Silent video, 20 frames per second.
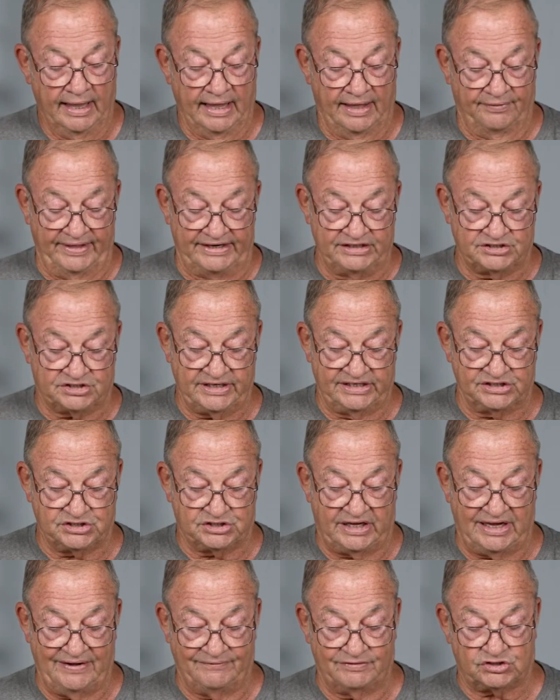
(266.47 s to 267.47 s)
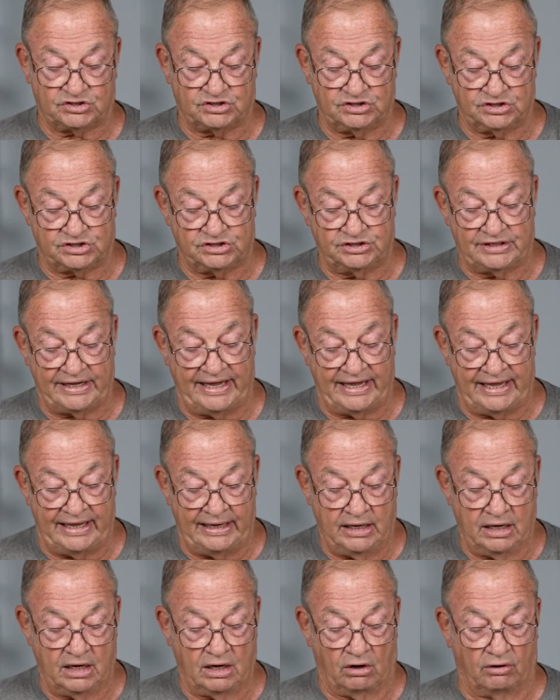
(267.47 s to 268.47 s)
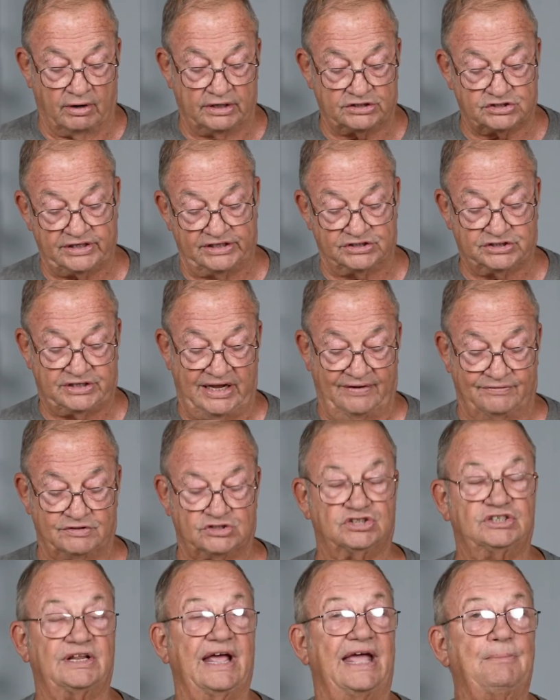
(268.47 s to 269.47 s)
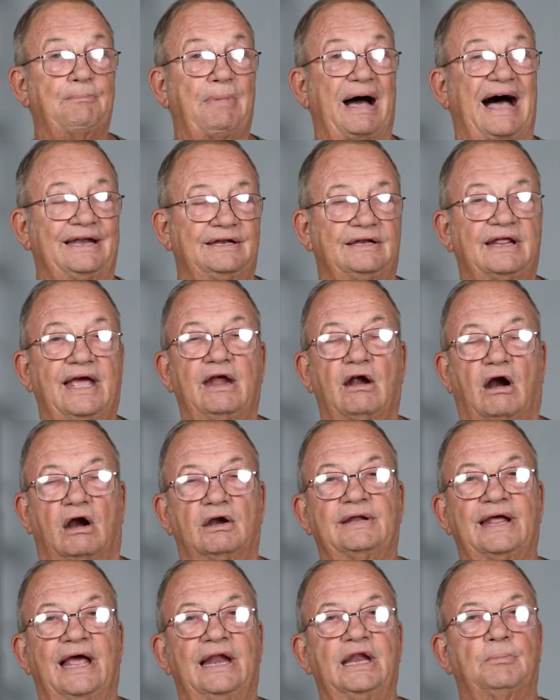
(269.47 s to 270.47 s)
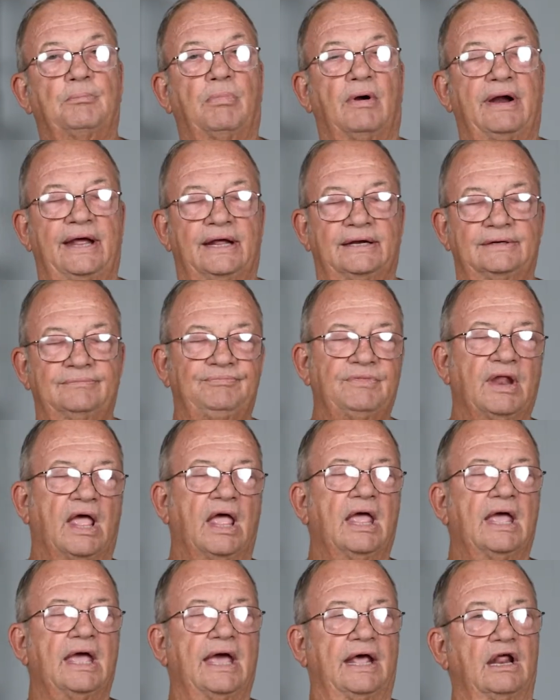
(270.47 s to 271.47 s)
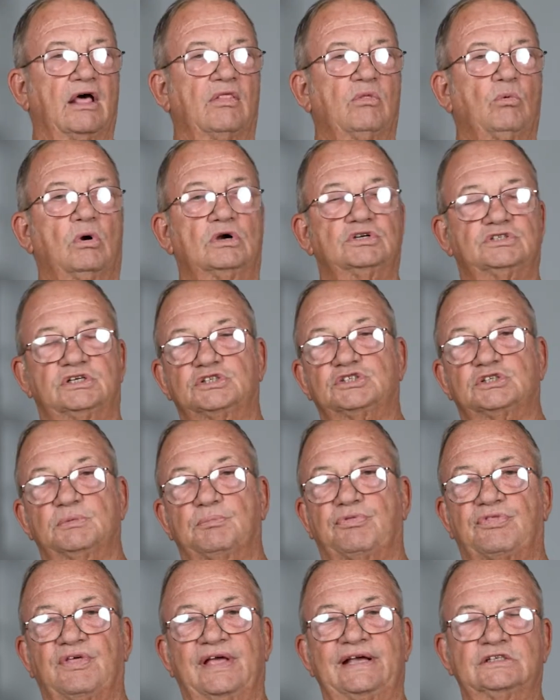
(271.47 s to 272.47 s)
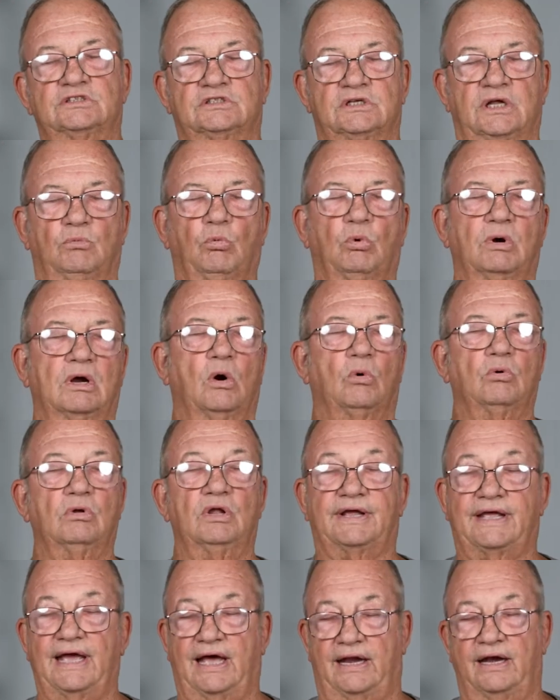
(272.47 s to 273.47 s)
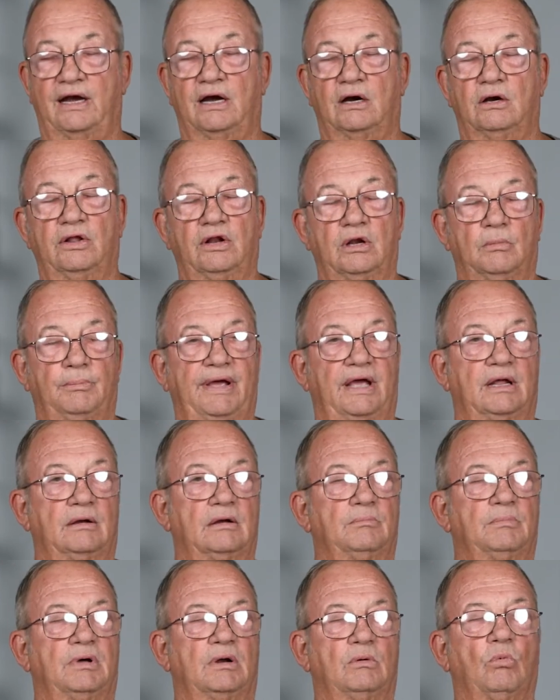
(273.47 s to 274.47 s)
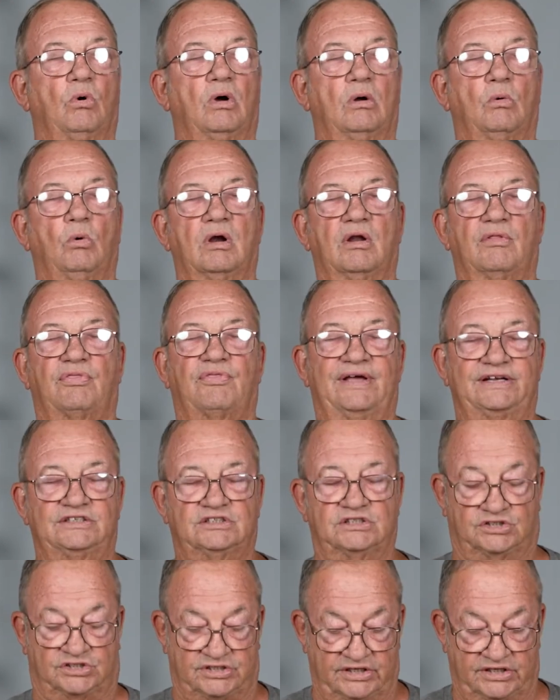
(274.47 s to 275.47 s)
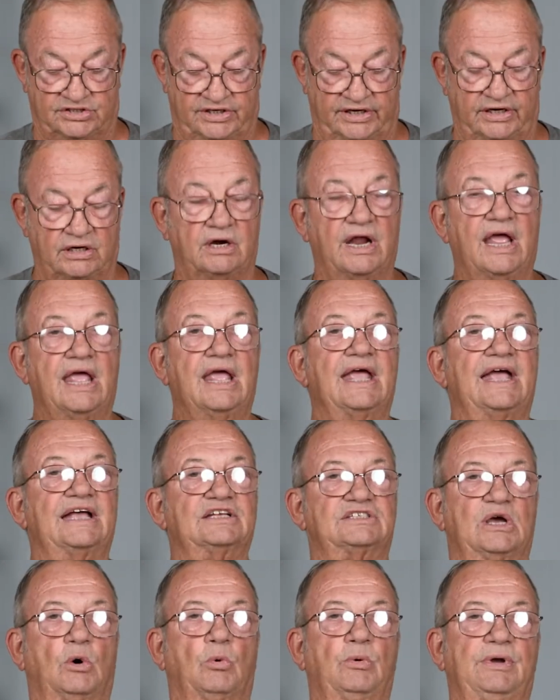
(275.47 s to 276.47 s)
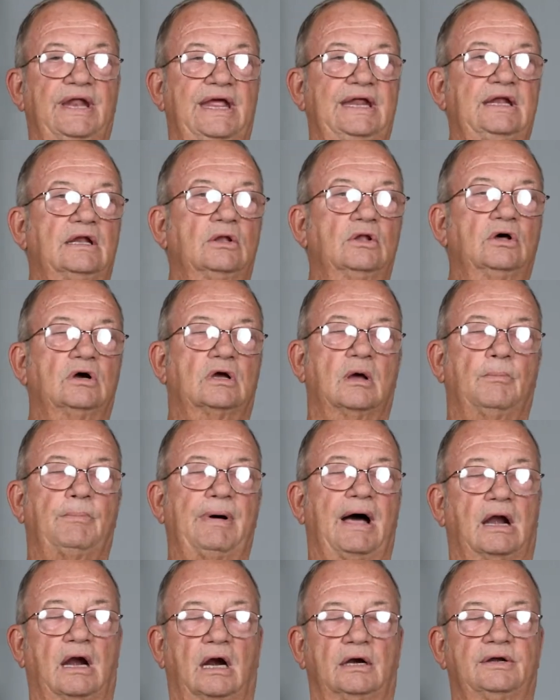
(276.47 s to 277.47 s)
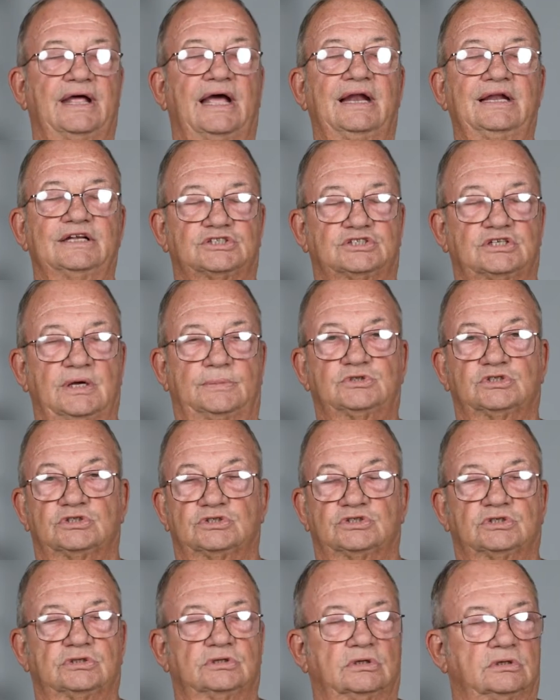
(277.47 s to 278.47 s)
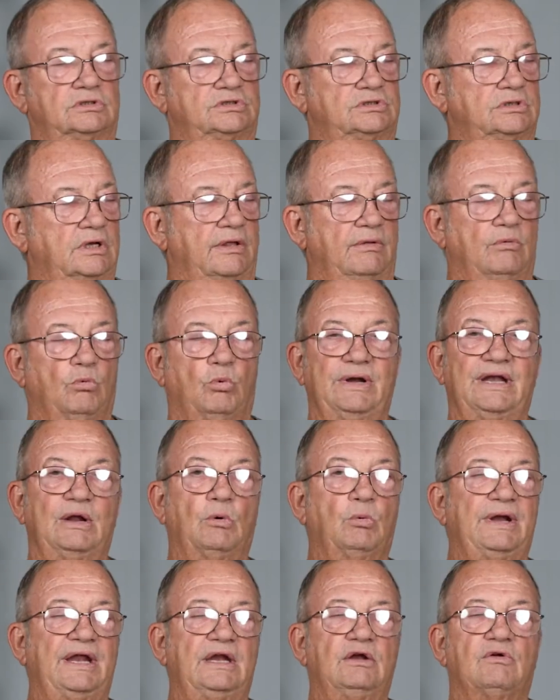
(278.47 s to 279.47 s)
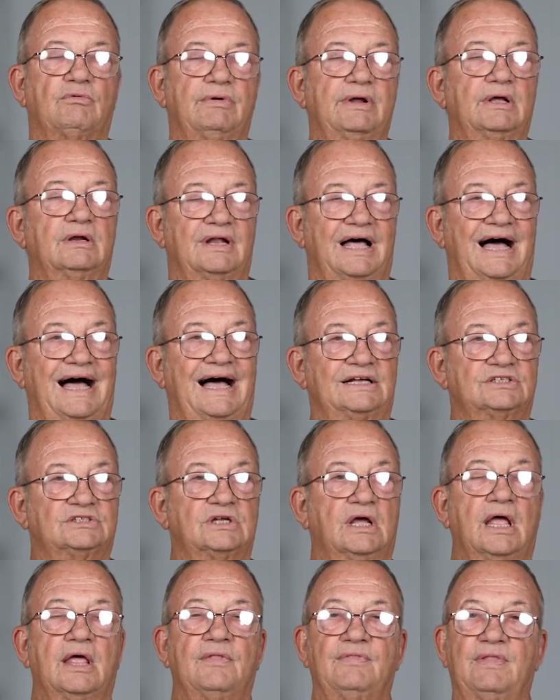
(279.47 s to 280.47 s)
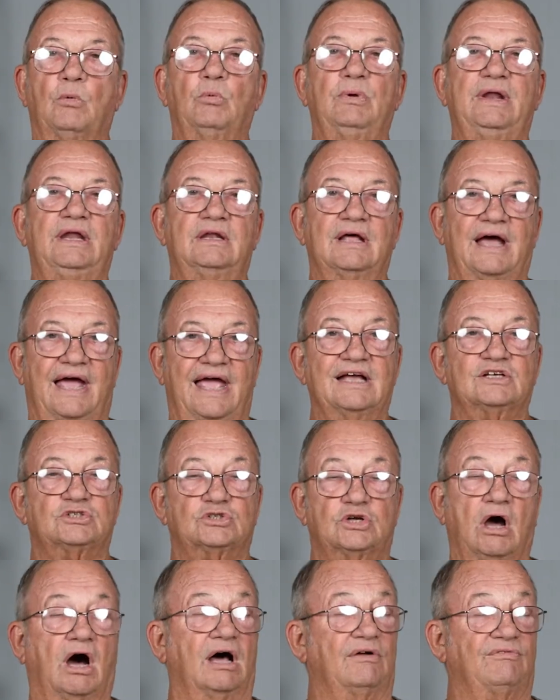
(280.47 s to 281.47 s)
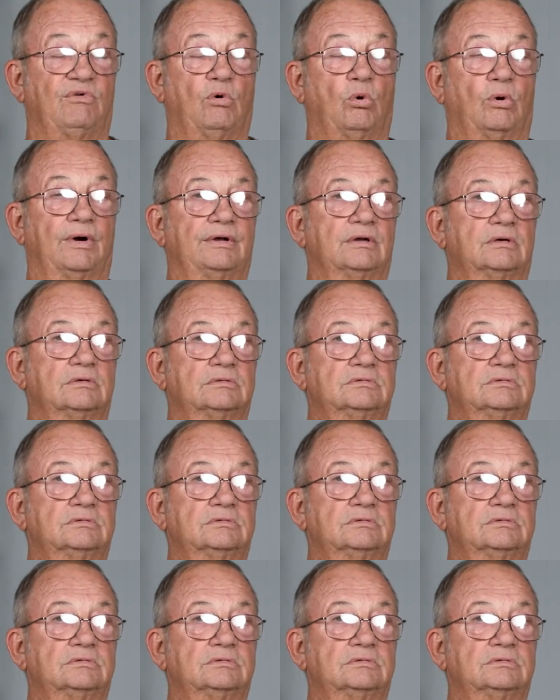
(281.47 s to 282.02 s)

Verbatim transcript: And then he says, give us this day, or it says, give us day by day our daily bread. In other words, there's some things that we're going to look at here in a little bit, but one of the things it says here is that we need to look about our daily substance. We, we need to realize that we need to ask God for it.